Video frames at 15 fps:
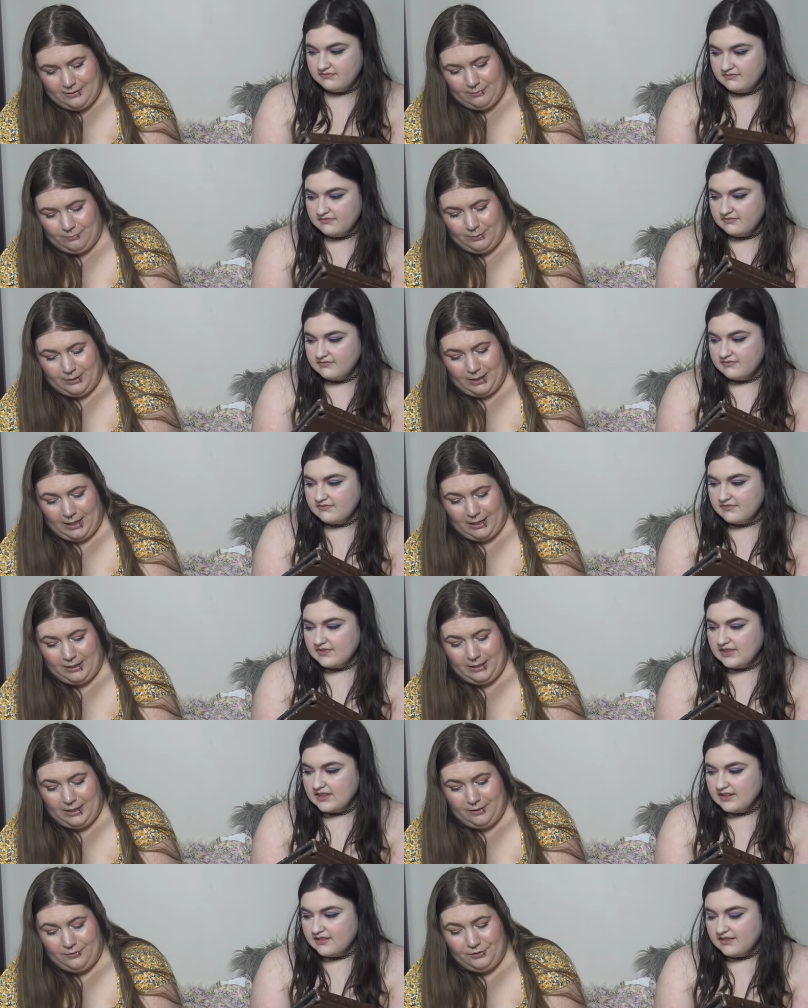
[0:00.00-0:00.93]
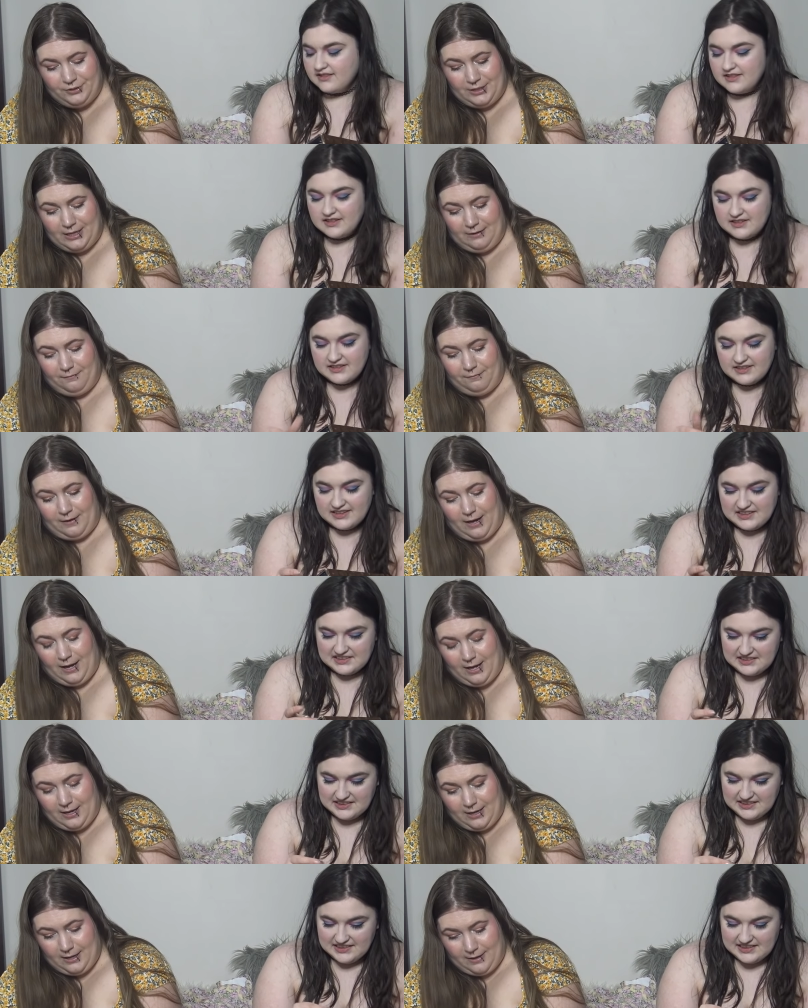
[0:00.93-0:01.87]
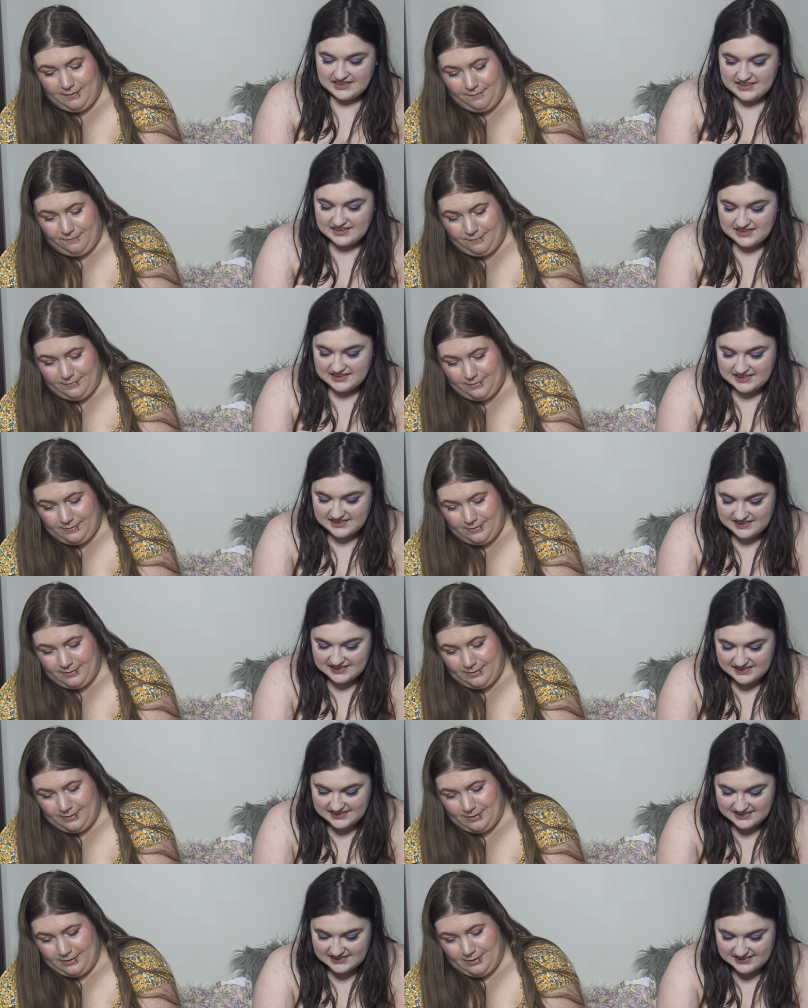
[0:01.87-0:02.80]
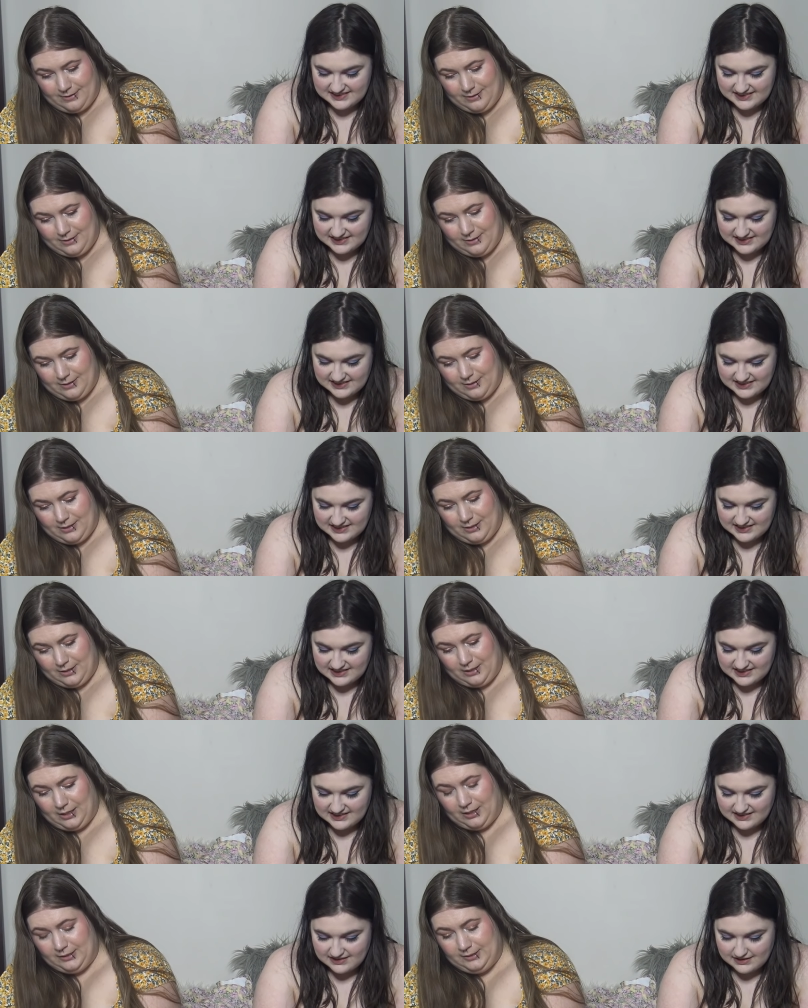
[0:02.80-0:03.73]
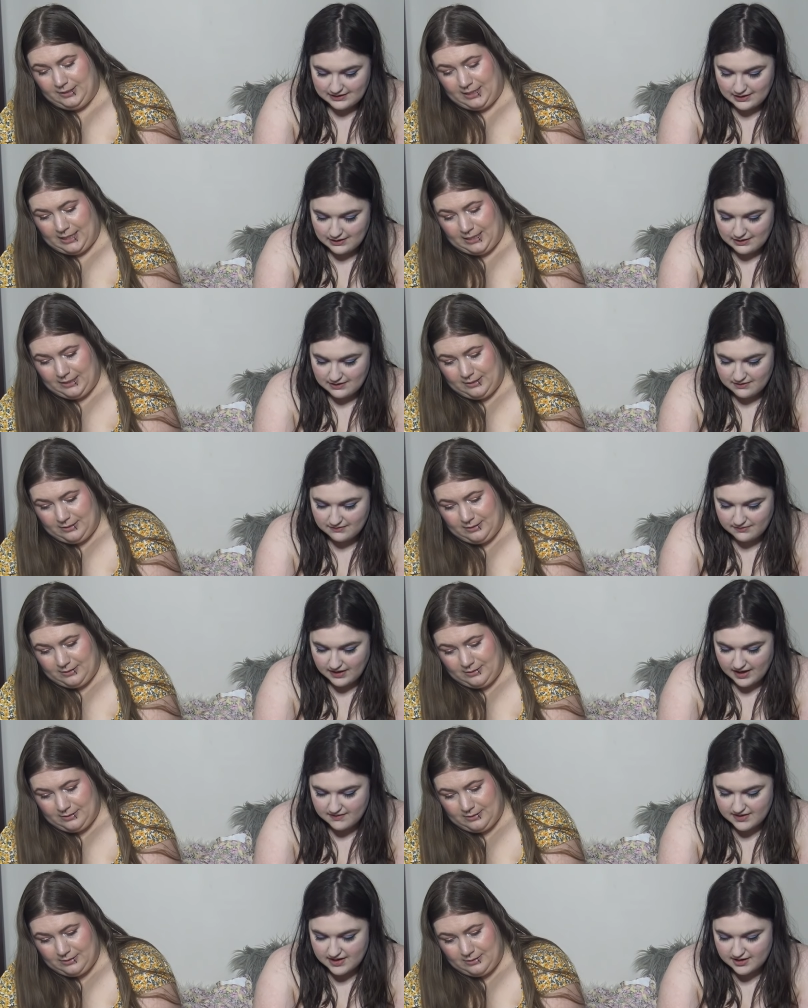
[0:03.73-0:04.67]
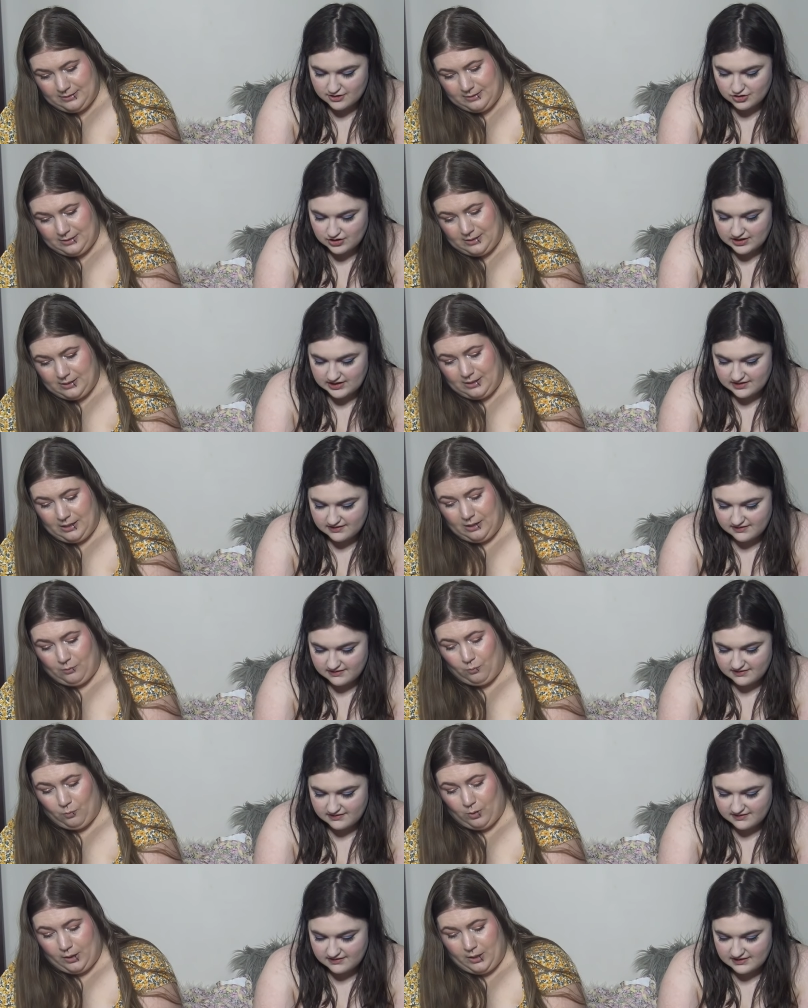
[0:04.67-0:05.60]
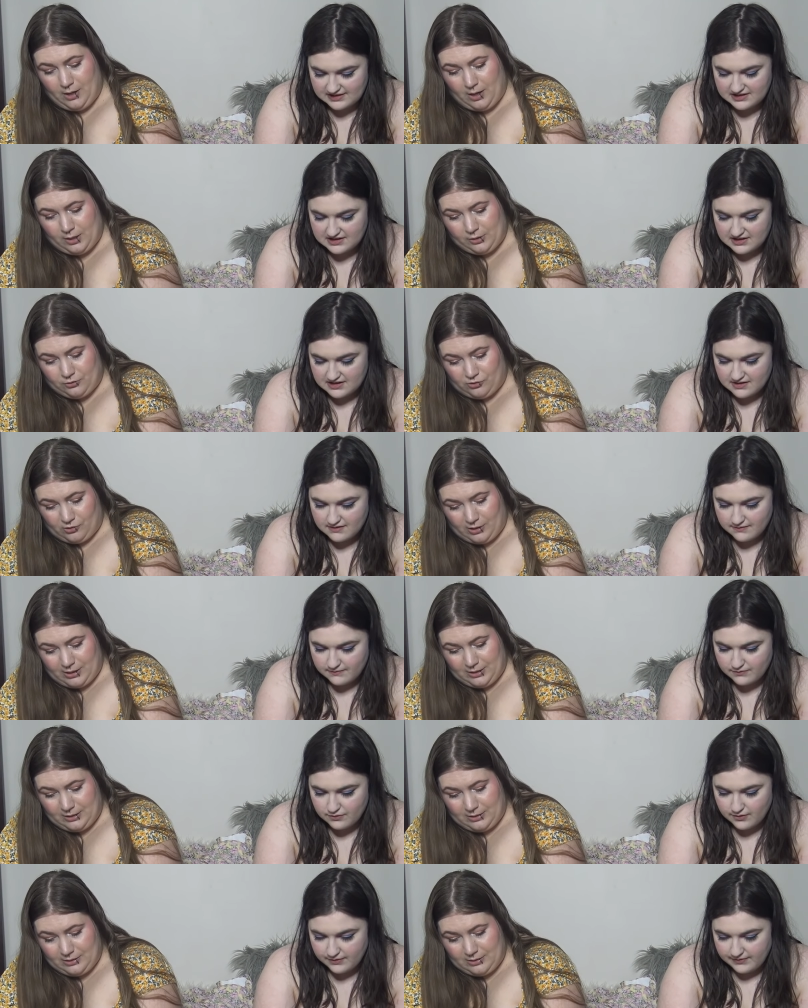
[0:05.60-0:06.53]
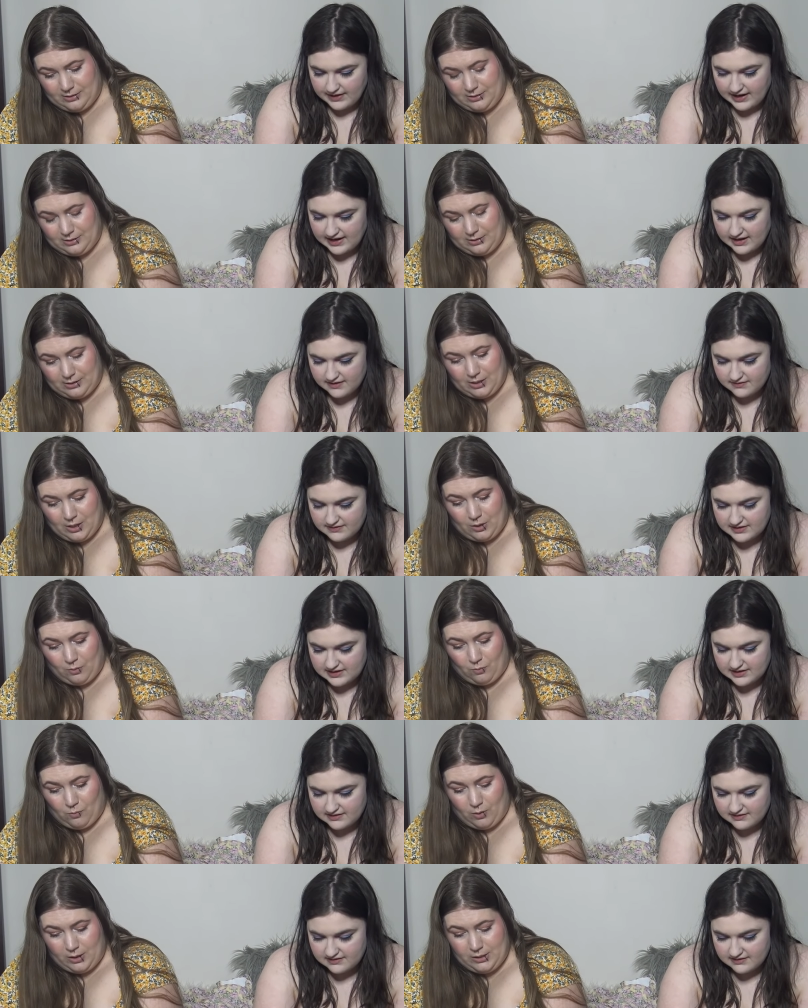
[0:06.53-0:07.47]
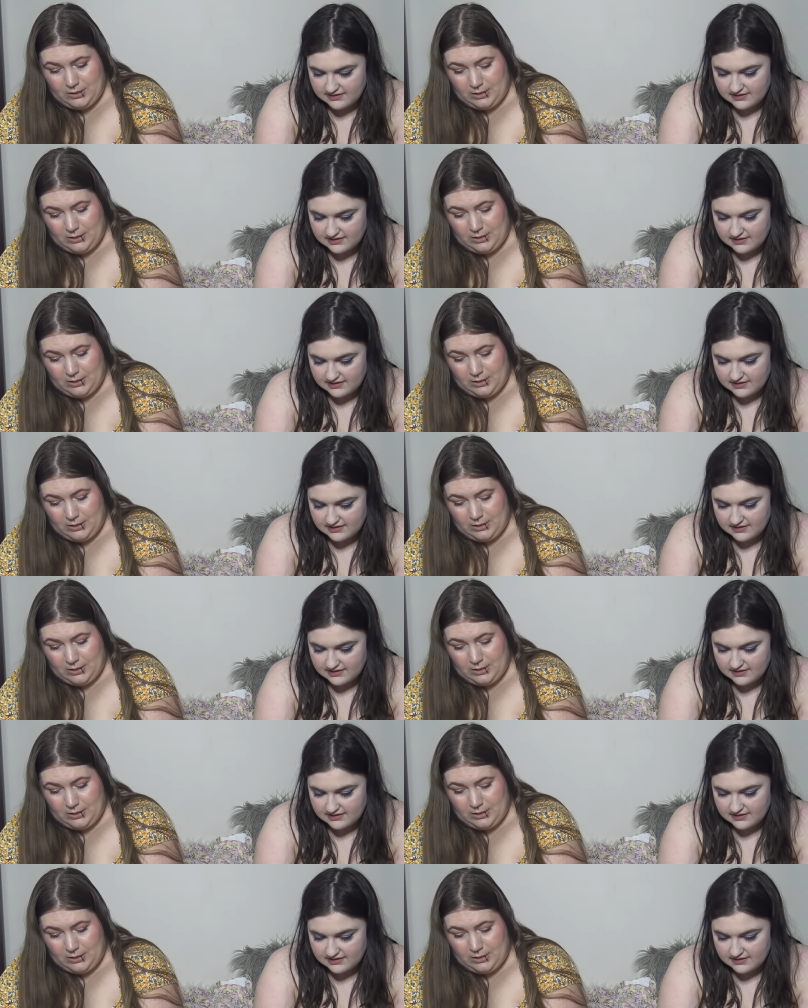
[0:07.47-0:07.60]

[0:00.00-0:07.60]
Speaker 1: We got another take five. A ten.
Speaker 2: Five hundred.
Speaker 1: One hundred.
Speaker 2: Four fives.
Speaker 1: One